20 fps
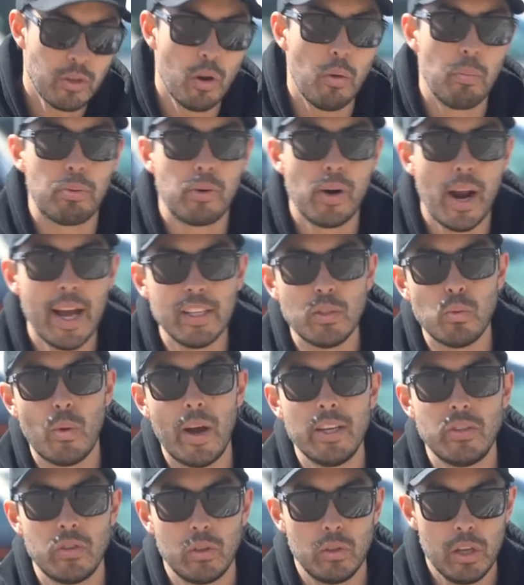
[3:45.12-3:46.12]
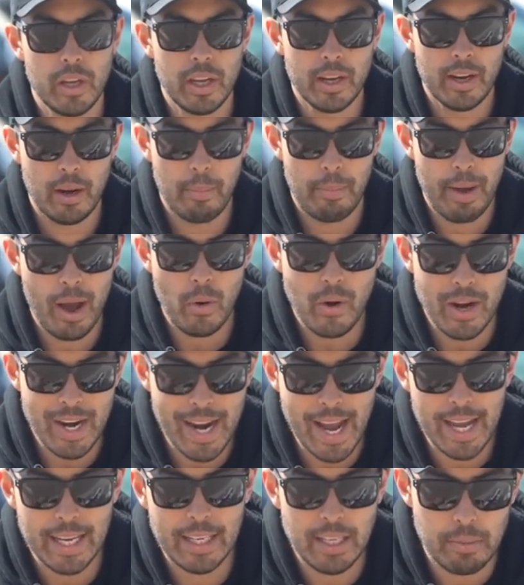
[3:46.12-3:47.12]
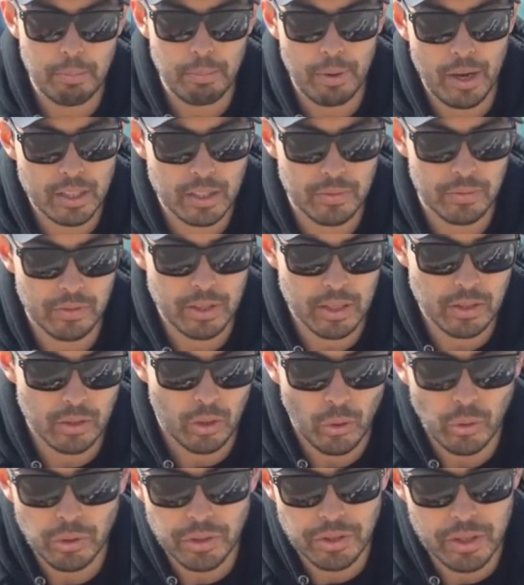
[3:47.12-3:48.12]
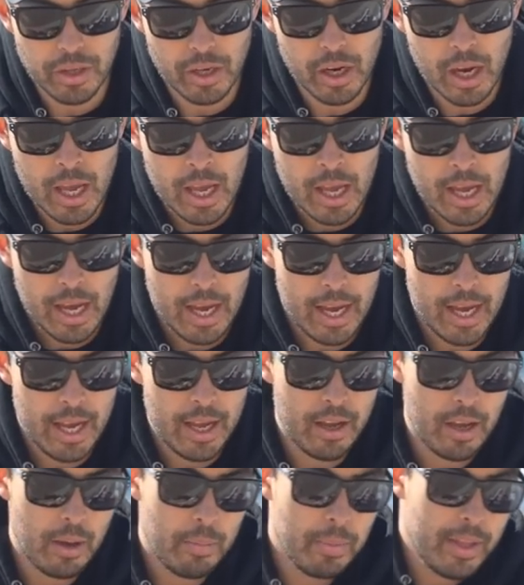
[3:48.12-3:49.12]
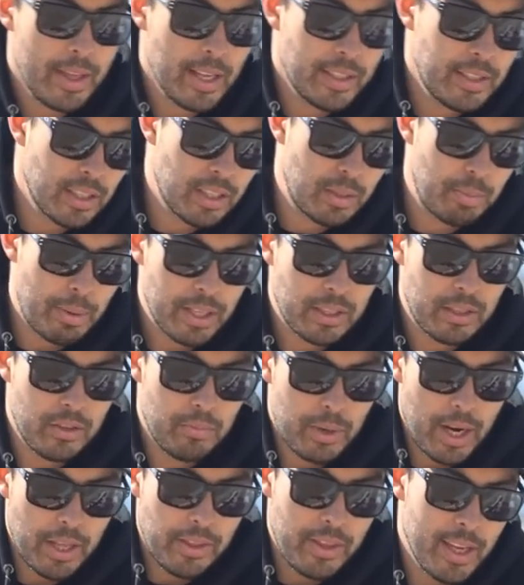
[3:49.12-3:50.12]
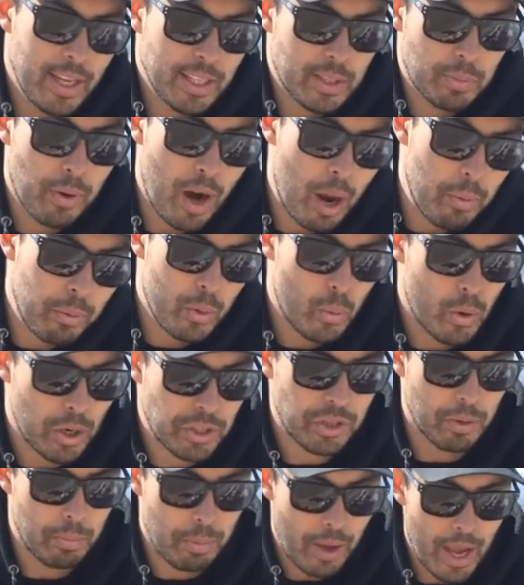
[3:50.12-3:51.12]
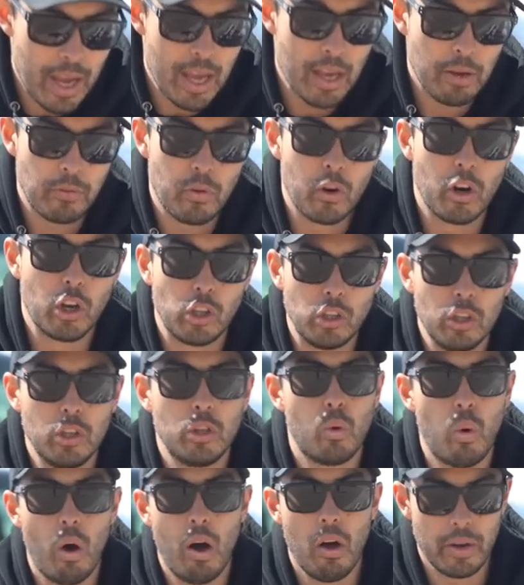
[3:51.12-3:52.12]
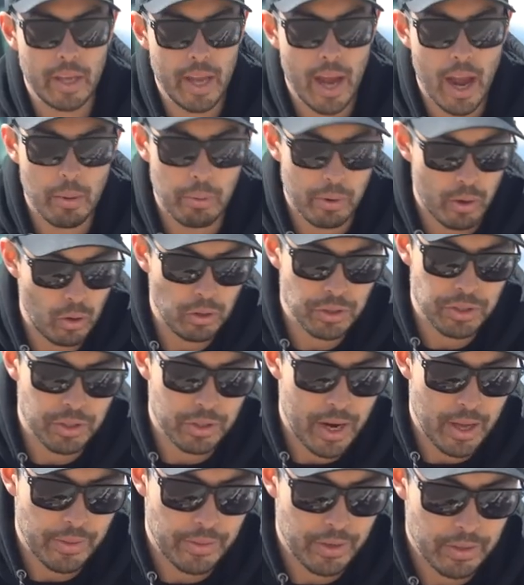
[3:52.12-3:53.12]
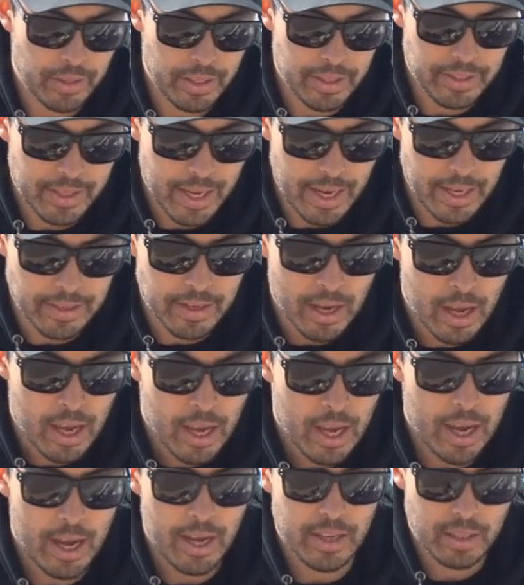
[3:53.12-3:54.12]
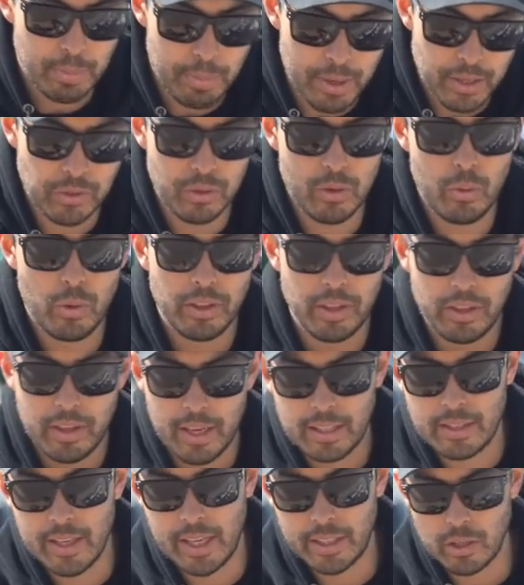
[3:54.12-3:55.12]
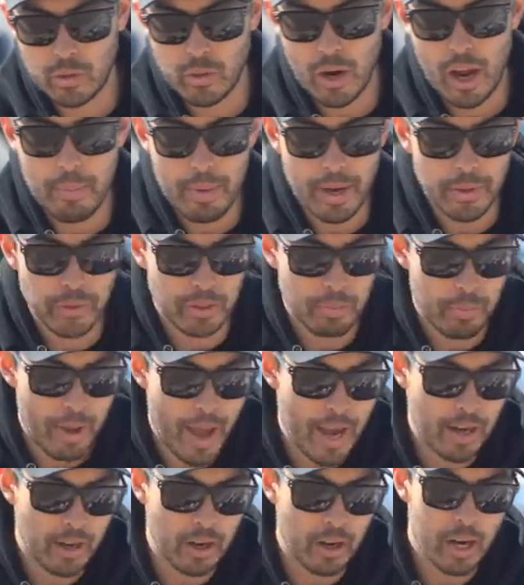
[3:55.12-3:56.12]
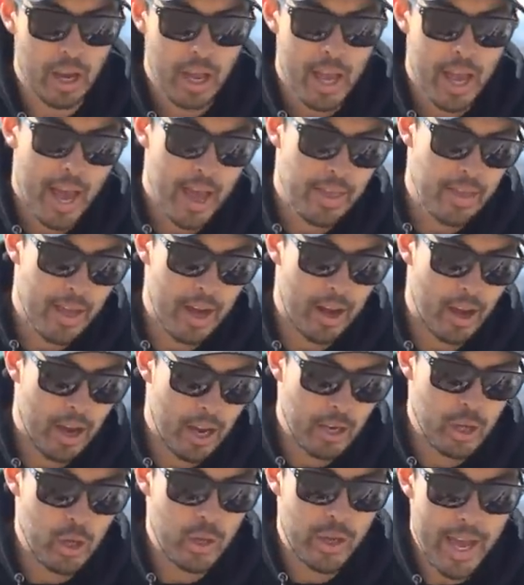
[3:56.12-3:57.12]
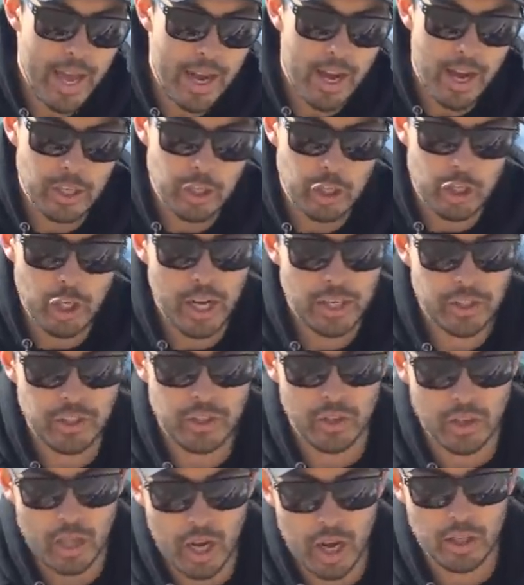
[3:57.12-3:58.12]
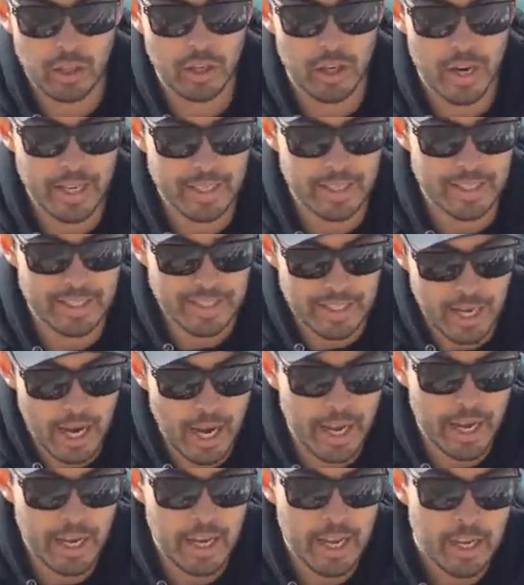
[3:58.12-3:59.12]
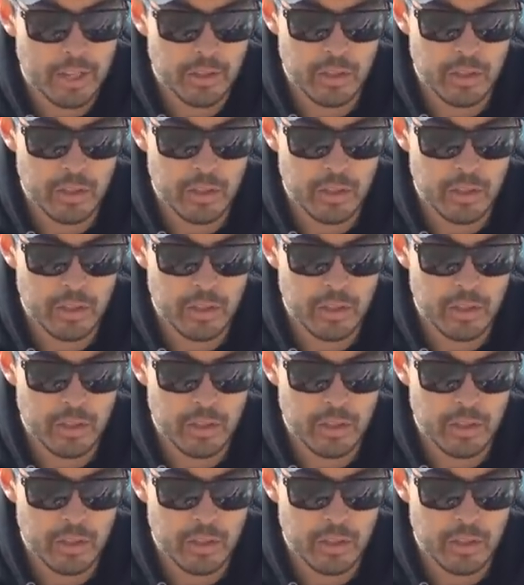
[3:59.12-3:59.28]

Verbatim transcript: So price-wise, you're looking at about ninety bucks for this holster. Uh, I mean, that's expensive, but I think it's probably what you're paying for a good quality hybrid holster out there these days, uh, especially with the things like the dry matrix backer. And then uh, you can adjust adjust your color and design.